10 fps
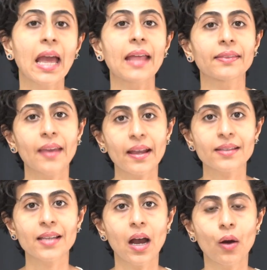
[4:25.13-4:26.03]
And
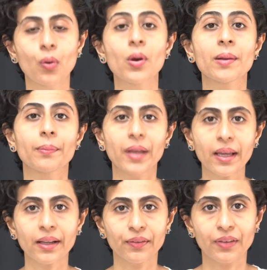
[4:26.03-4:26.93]
that's how
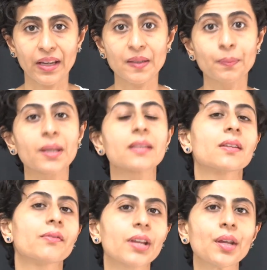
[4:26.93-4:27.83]
blink reflex plays
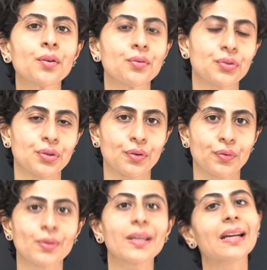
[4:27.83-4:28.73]
a very crucial
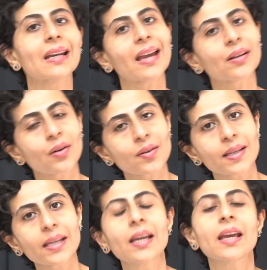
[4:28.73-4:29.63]
role in
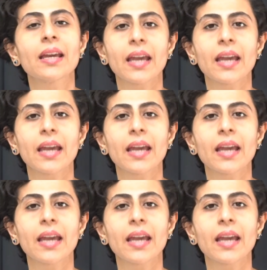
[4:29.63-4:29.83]
diagnosing